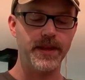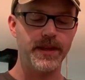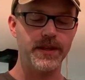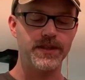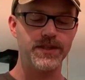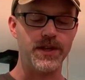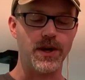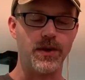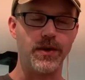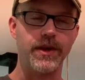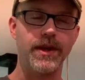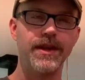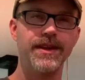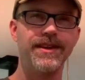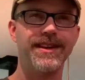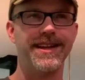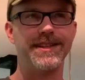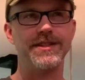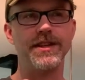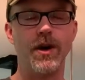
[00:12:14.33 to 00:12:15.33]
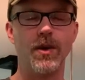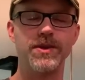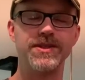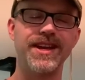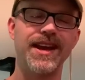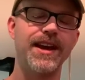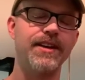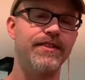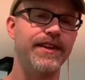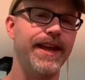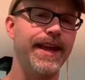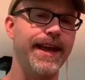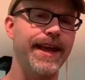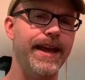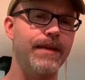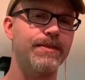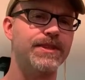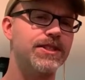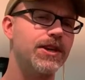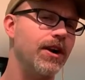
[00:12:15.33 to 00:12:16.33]
So it's always kind of a
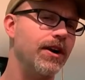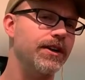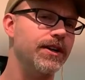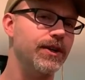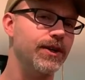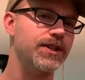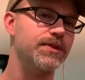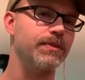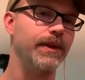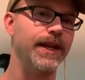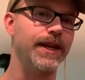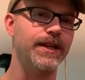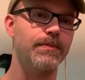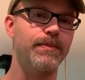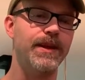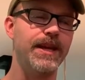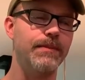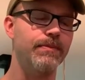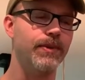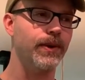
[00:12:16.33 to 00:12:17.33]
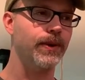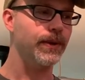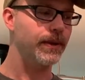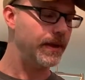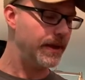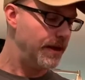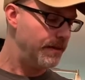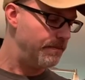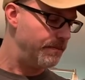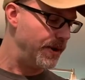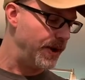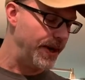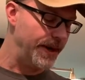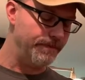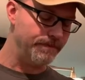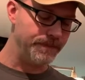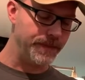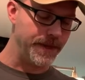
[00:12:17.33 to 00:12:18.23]
game. It's hard to explain to people, but